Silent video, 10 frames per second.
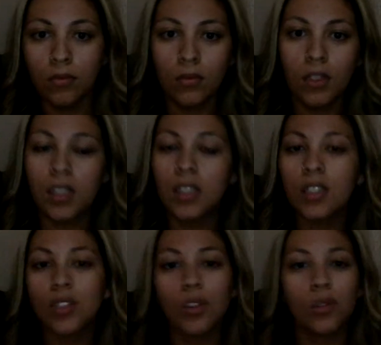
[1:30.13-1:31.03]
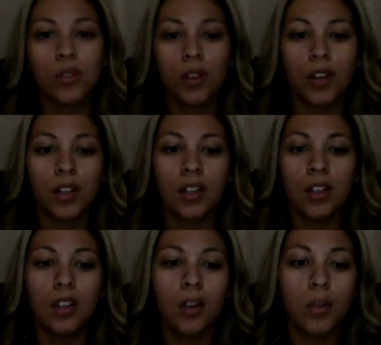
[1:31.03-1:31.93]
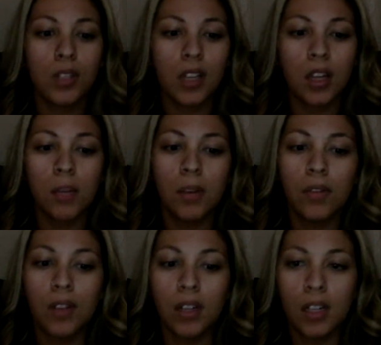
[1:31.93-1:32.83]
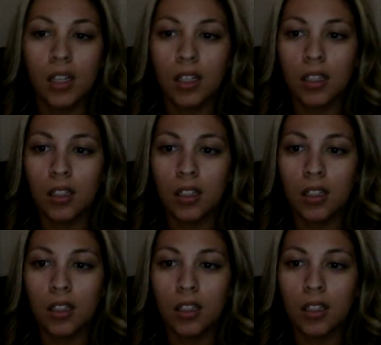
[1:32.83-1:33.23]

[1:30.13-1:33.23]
This is so dark. I wish I had my ring light.